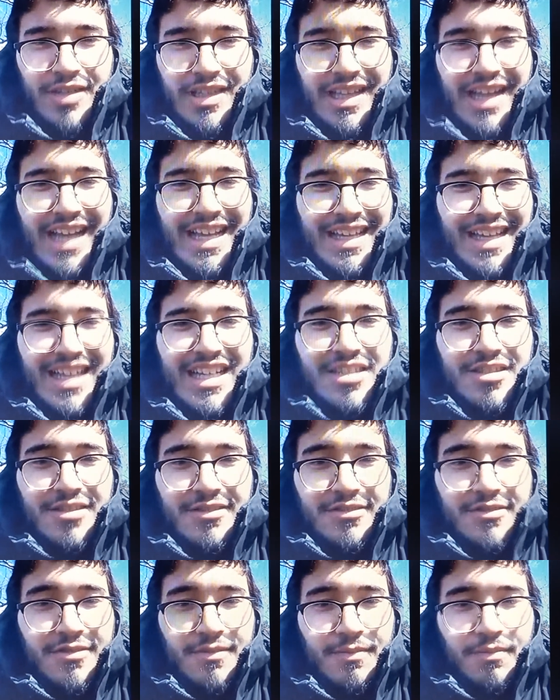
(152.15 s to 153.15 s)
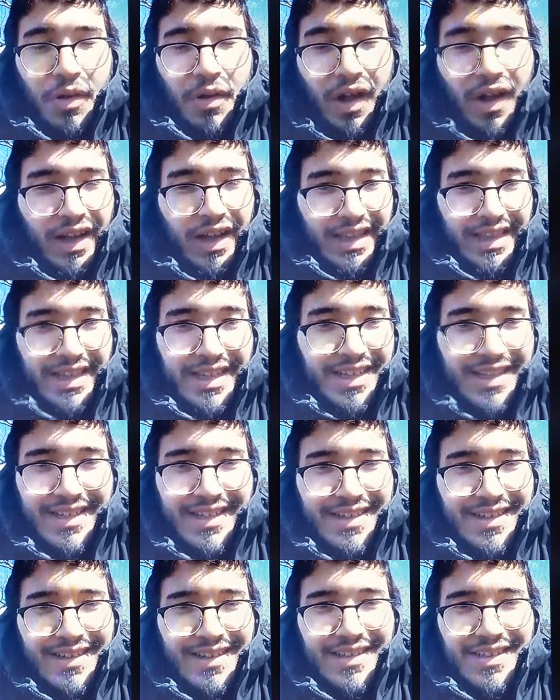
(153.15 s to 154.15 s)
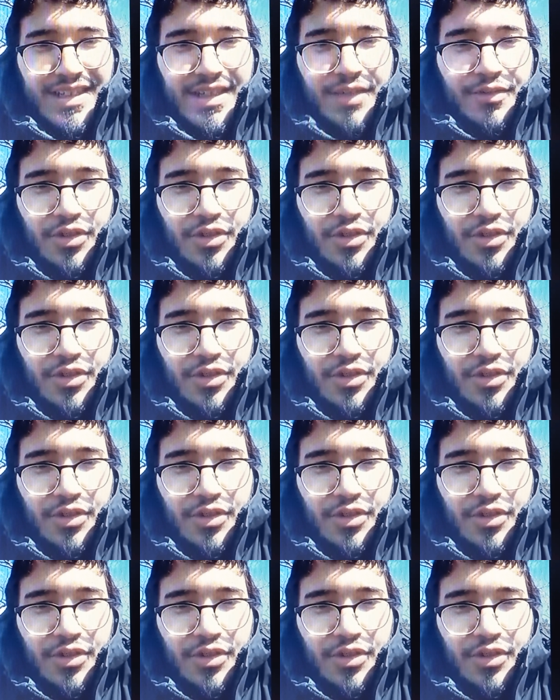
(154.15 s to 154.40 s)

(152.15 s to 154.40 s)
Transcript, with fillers: then I guess the pun, yeah.